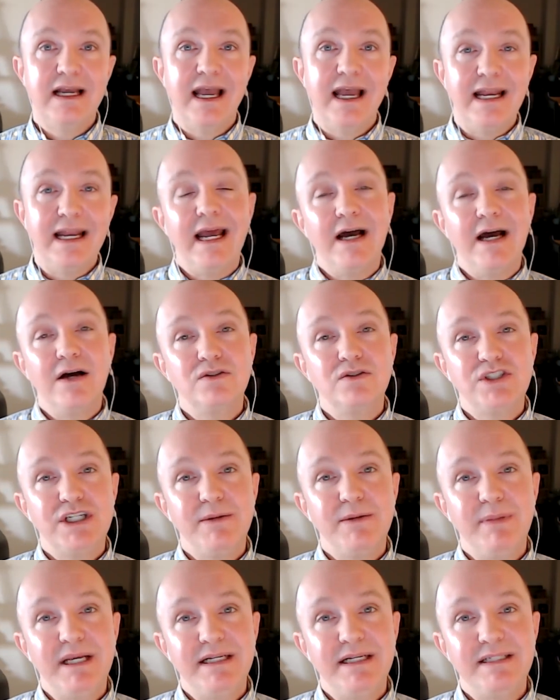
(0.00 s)
an
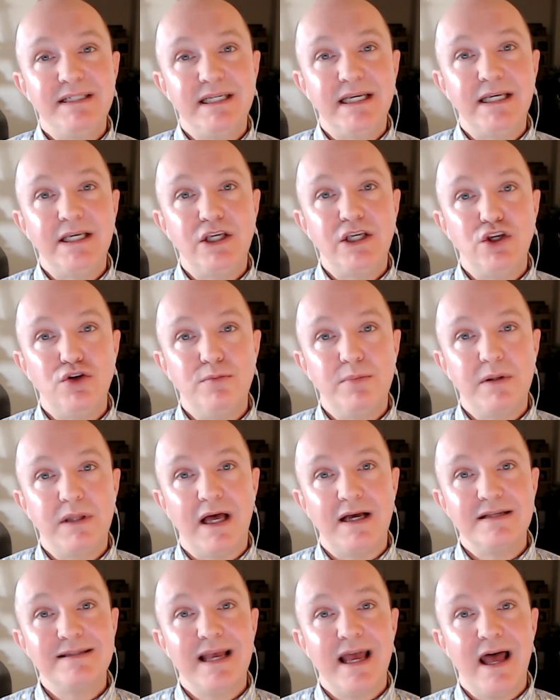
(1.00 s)
LGBTQ
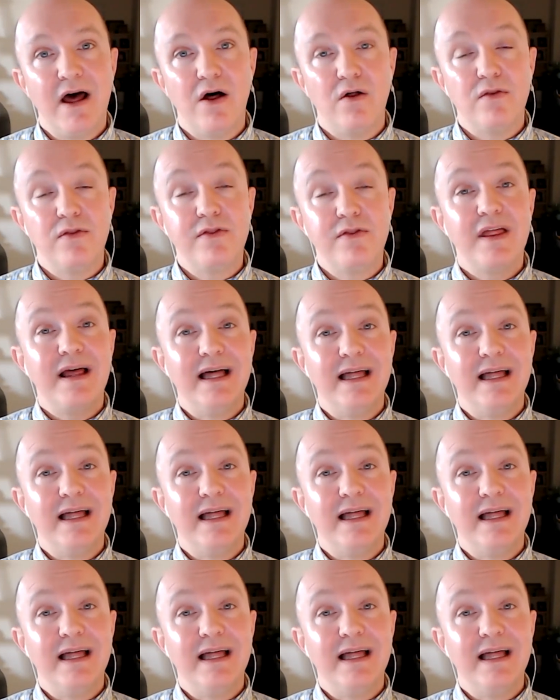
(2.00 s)
plus health